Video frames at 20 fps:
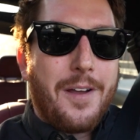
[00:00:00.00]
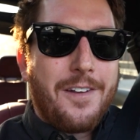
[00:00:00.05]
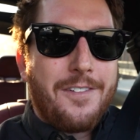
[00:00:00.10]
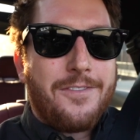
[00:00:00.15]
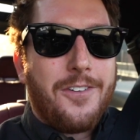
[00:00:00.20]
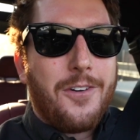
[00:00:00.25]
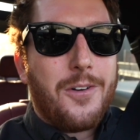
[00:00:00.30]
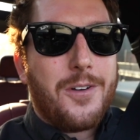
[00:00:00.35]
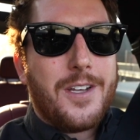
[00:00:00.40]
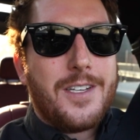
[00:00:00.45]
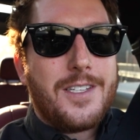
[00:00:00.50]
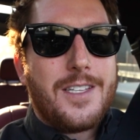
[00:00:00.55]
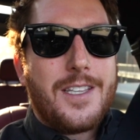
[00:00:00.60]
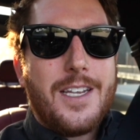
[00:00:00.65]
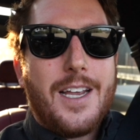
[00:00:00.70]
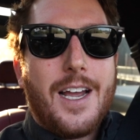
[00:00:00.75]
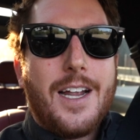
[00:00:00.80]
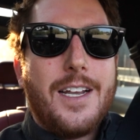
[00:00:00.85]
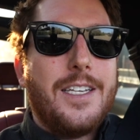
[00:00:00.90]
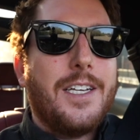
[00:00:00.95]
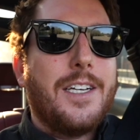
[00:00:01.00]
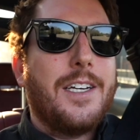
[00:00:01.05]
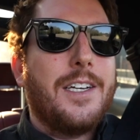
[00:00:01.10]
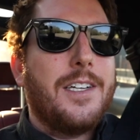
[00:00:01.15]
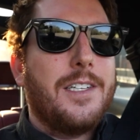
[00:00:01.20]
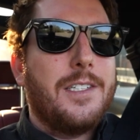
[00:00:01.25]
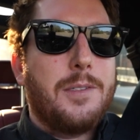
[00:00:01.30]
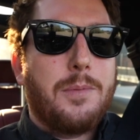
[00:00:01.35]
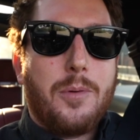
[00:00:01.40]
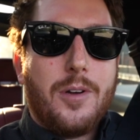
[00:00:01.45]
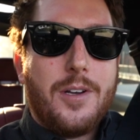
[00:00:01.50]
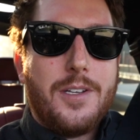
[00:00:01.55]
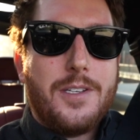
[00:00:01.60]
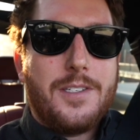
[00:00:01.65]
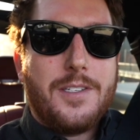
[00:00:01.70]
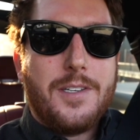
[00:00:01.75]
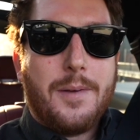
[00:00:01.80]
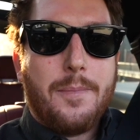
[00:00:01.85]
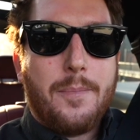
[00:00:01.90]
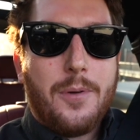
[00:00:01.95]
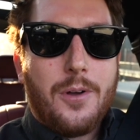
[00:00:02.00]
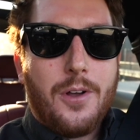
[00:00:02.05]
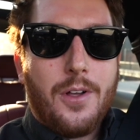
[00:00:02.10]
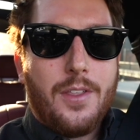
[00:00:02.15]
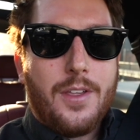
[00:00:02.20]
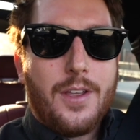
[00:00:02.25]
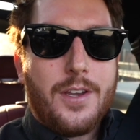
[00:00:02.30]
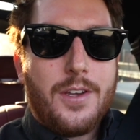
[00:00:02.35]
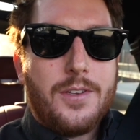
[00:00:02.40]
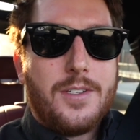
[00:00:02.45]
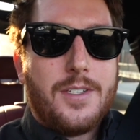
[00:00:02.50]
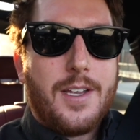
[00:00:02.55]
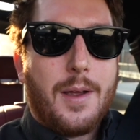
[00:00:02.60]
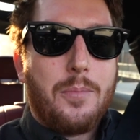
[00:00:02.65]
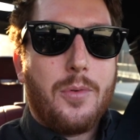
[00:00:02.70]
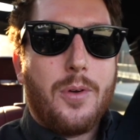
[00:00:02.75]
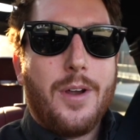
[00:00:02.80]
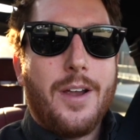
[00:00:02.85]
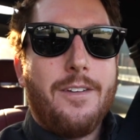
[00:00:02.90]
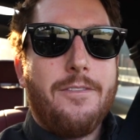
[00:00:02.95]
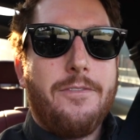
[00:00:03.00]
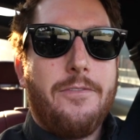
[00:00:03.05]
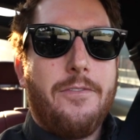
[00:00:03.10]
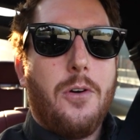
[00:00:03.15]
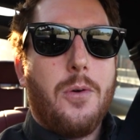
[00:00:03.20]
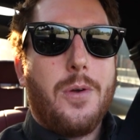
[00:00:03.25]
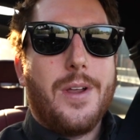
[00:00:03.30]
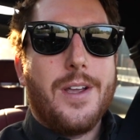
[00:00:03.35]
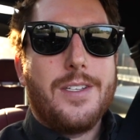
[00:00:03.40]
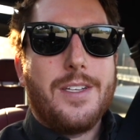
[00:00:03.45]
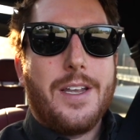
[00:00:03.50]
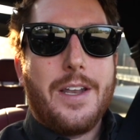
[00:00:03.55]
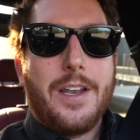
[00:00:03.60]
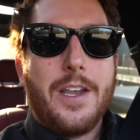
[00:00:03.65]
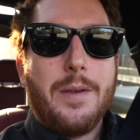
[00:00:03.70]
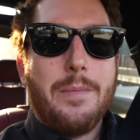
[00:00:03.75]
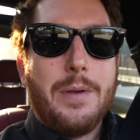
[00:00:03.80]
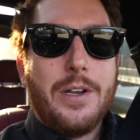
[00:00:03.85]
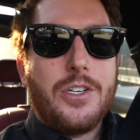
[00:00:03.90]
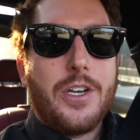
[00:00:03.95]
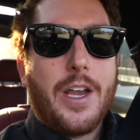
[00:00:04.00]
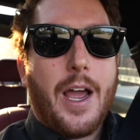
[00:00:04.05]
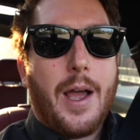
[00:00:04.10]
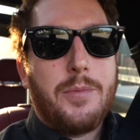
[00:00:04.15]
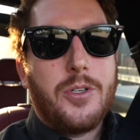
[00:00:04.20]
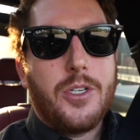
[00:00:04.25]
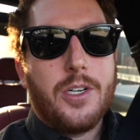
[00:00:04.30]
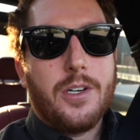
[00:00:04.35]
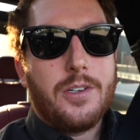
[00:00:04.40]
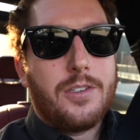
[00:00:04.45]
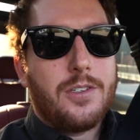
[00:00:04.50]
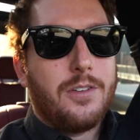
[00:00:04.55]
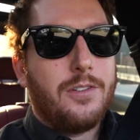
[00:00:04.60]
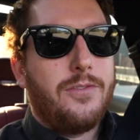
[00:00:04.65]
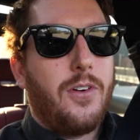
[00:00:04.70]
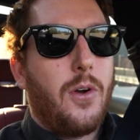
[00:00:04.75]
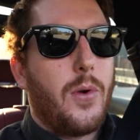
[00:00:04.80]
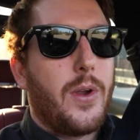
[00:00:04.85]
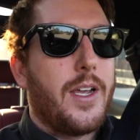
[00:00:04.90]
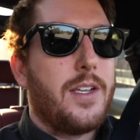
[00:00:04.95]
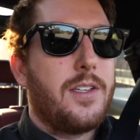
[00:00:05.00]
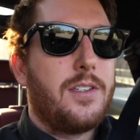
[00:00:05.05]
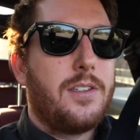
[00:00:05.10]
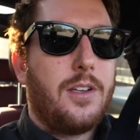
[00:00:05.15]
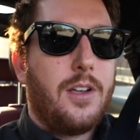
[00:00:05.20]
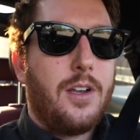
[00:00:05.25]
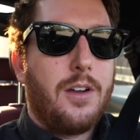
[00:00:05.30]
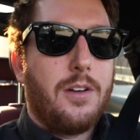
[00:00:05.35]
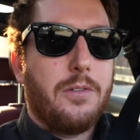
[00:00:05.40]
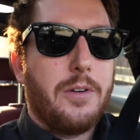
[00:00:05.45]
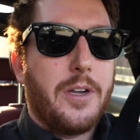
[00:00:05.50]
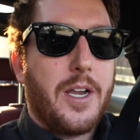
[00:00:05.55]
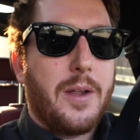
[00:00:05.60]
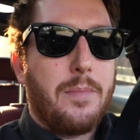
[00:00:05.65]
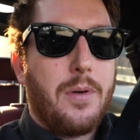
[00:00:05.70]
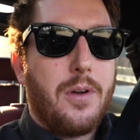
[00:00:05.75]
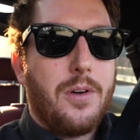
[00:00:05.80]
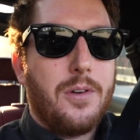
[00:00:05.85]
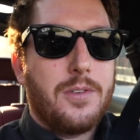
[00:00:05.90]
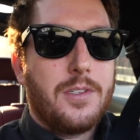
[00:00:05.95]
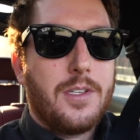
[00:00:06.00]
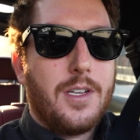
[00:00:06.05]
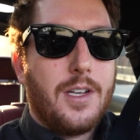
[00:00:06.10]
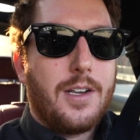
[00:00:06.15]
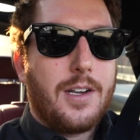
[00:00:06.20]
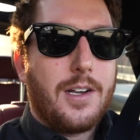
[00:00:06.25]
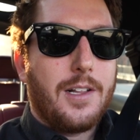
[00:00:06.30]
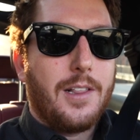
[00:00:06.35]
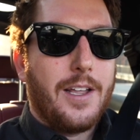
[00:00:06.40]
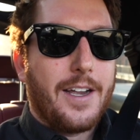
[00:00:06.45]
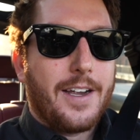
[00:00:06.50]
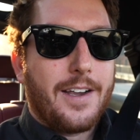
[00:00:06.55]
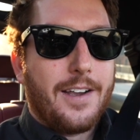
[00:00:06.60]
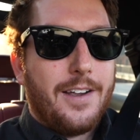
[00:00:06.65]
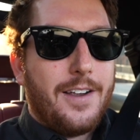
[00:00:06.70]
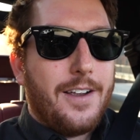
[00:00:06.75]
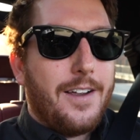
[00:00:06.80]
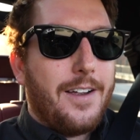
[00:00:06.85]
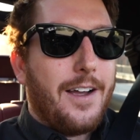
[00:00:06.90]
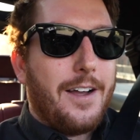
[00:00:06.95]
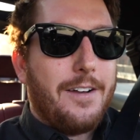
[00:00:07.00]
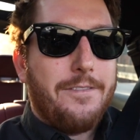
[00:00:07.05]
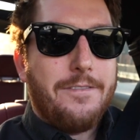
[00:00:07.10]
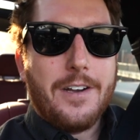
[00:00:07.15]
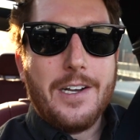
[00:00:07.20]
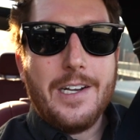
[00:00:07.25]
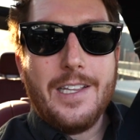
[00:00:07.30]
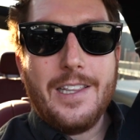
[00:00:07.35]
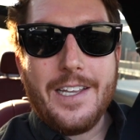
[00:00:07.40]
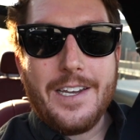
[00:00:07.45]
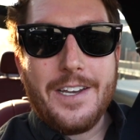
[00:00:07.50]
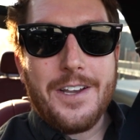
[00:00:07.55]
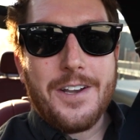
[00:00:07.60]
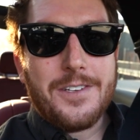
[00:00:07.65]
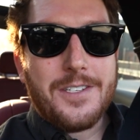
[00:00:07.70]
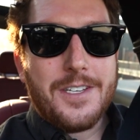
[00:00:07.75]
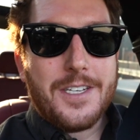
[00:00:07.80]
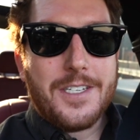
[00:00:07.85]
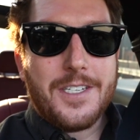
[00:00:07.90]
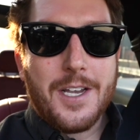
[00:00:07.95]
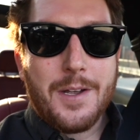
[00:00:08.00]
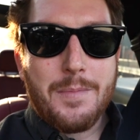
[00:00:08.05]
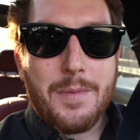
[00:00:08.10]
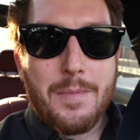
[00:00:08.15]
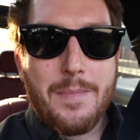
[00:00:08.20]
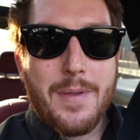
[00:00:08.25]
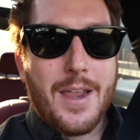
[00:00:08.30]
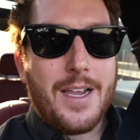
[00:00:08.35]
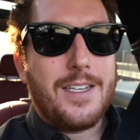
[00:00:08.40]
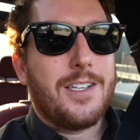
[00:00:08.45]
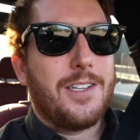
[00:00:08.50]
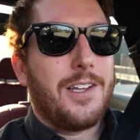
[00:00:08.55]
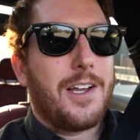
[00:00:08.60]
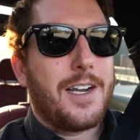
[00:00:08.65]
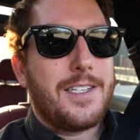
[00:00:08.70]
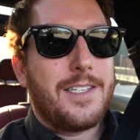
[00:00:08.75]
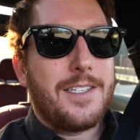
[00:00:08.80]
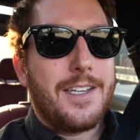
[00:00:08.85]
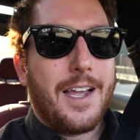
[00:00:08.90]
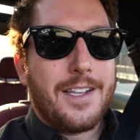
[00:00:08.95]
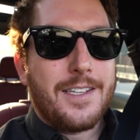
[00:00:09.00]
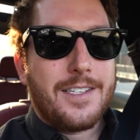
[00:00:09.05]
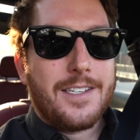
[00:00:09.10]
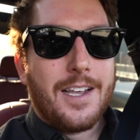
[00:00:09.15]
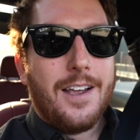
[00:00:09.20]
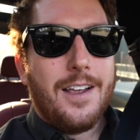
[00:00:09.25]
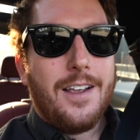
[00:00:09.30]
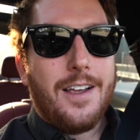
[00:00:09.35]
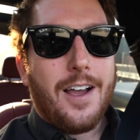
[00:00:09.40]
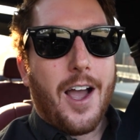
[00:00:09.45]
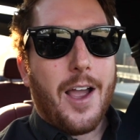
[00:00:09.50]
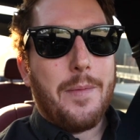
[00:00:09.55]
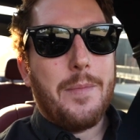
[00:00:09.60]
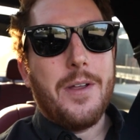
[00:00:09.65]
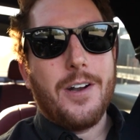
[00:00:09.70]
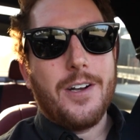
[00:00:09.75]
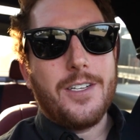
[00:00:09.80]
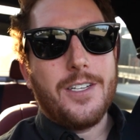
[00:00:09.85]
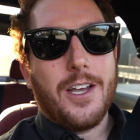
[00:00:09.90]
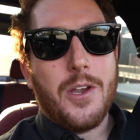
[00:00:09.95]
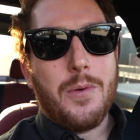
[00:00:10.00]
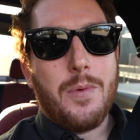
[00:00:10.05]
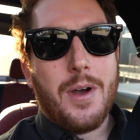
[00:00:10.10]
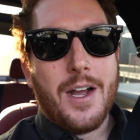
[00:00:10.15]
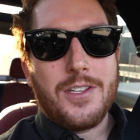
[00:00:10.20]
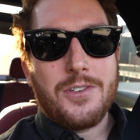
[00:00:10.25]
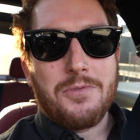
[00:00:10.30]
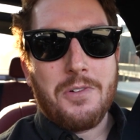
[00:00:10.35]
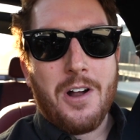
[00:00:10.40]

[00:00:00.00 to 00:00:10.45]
button focus, the idea is pretty simple, that you separate focus and image capture, so focus, recompose, click, a very linear system that makes a lot of sense. I'm here to tell you why it's